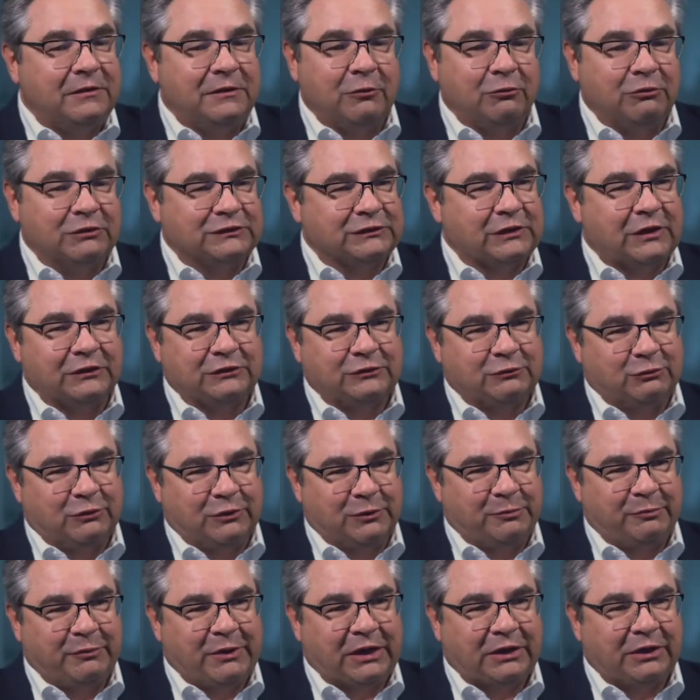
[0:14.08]
results were
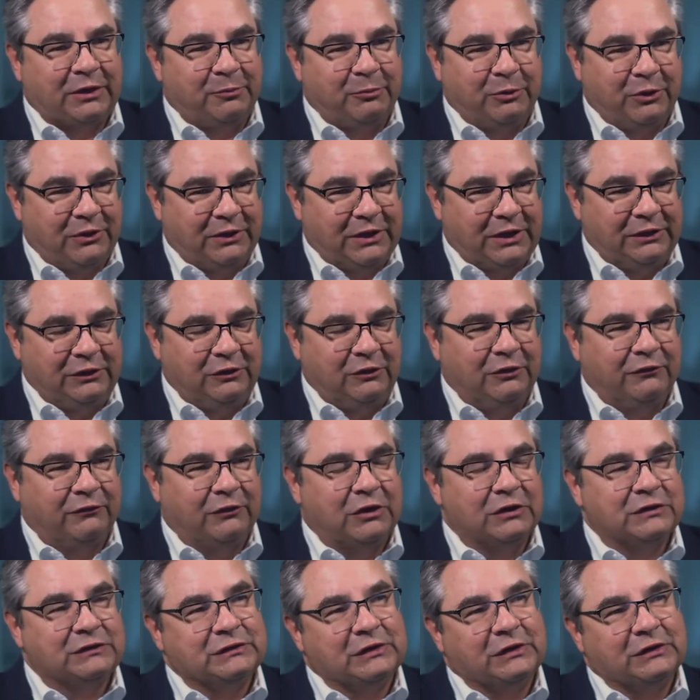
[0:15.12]
impeccable at
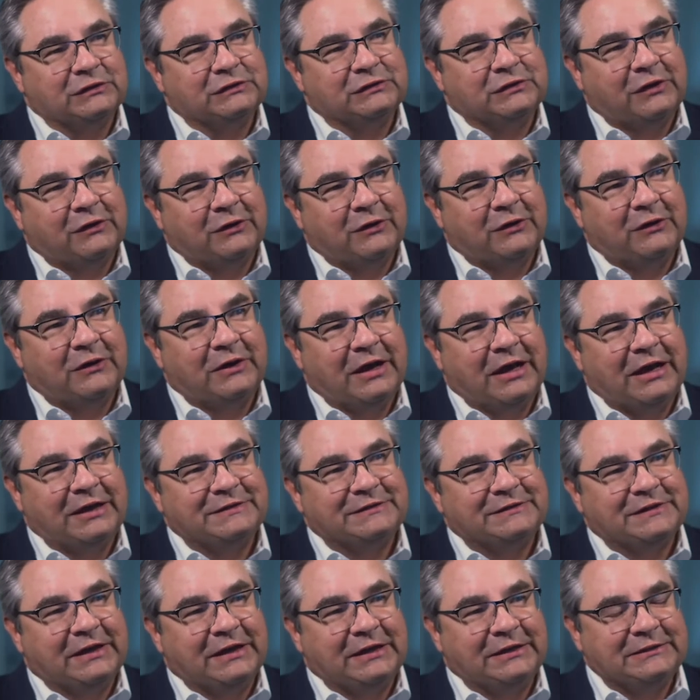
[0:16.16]
Universal, so I
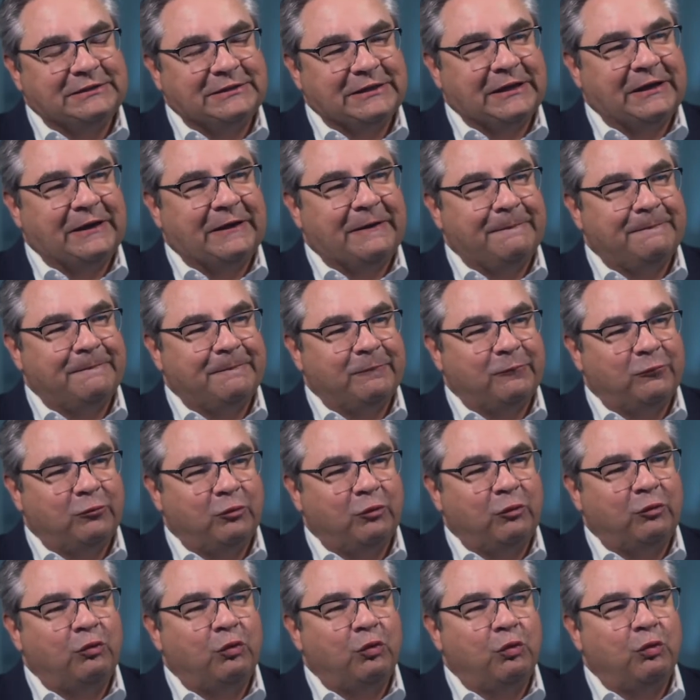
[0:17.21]
said,
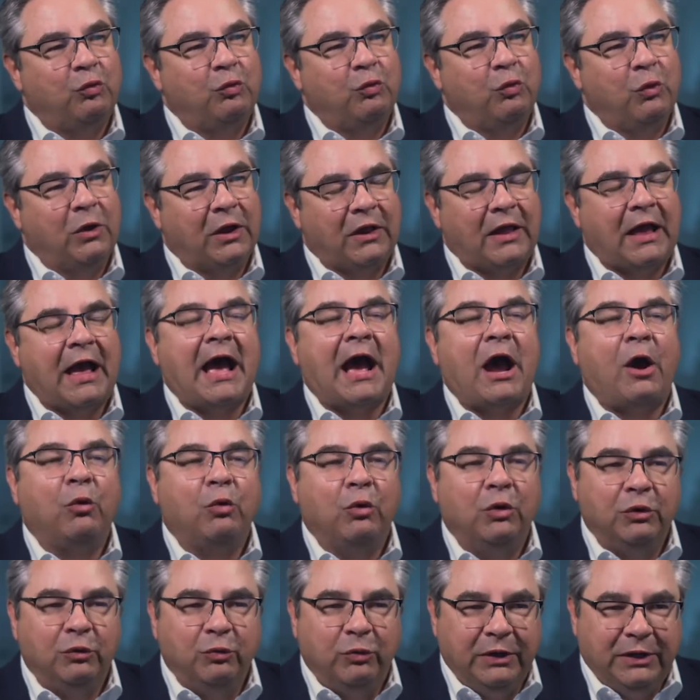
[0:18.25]
well, how
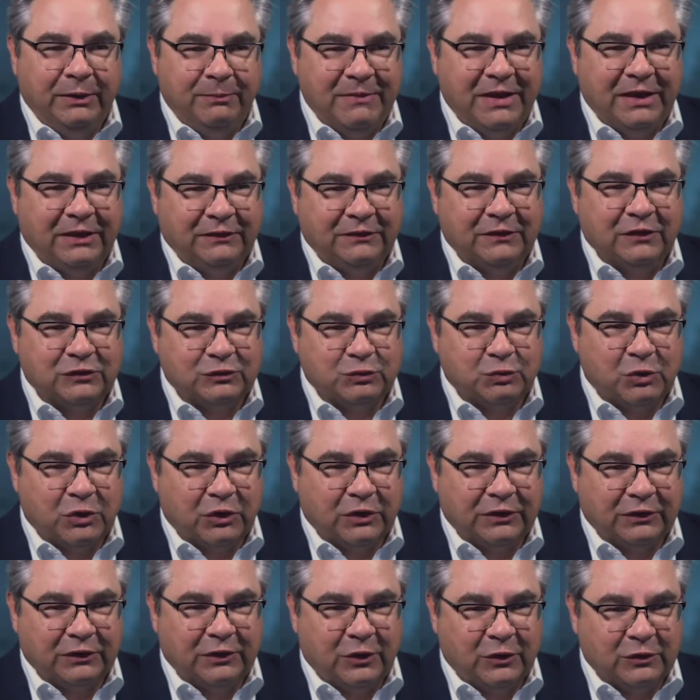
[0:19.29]
would we make this
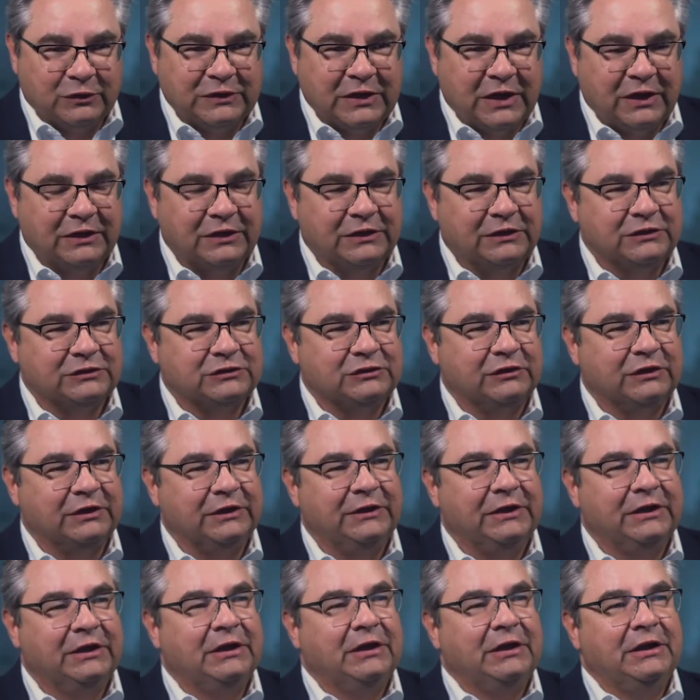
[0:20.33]
work in the hotel industry?
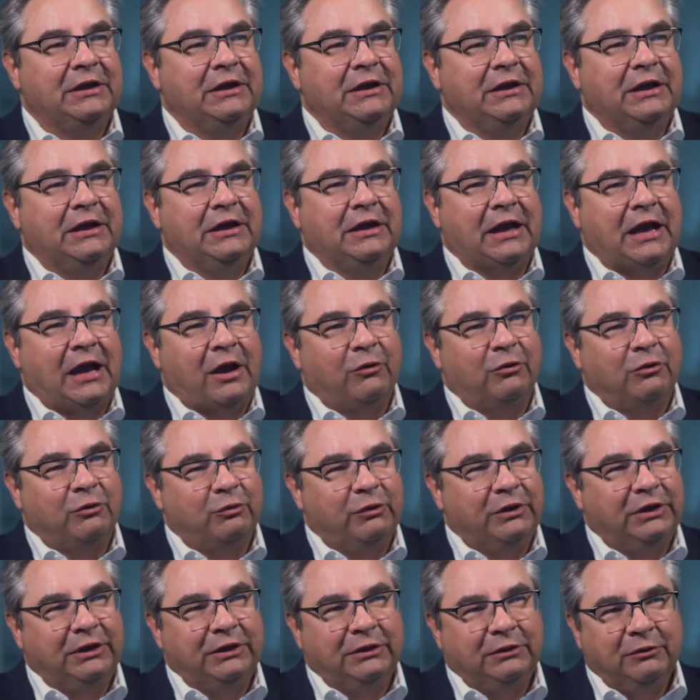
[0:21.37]
How
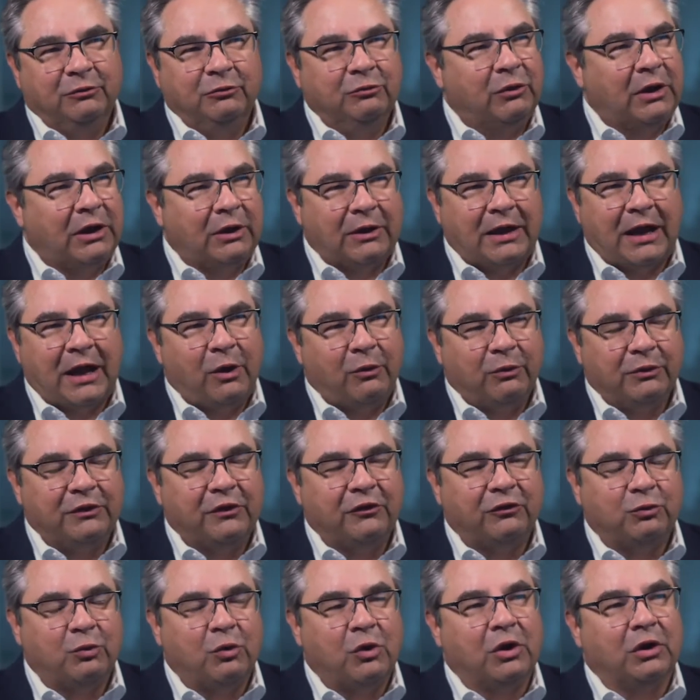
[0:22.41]
would
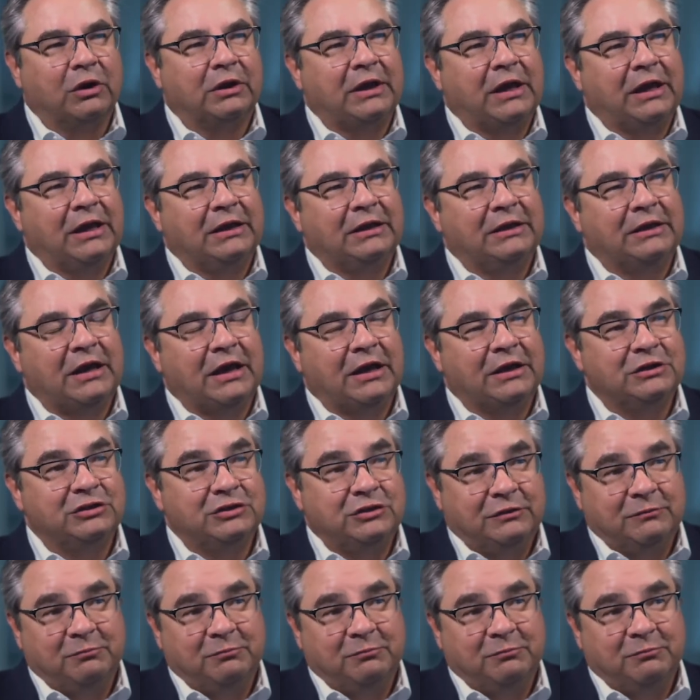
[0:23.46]
this work? And